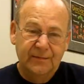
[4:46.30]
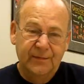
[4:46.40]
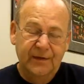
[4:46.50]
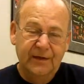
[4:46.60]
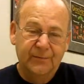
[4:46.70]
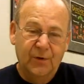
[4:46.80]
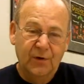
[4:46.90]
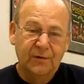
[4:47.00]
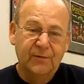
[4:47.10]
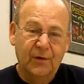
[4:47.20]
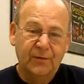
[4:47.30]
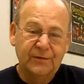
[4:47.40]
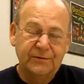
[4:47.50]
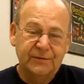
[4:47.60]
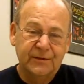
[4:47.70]
Being a part of all
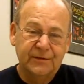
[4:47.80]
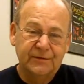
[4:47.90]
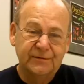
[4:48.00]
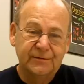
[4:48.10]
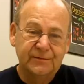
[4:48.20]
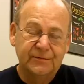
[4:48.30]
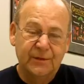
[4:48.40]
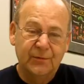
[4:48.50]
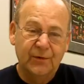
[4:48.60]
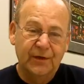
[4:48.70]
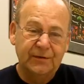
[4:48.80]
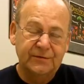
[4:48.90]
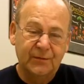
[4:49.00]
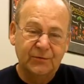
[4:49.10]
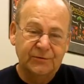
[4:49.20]
this
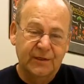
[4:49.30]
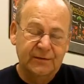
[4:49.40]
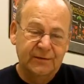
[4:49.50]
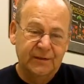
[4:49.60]
Somerset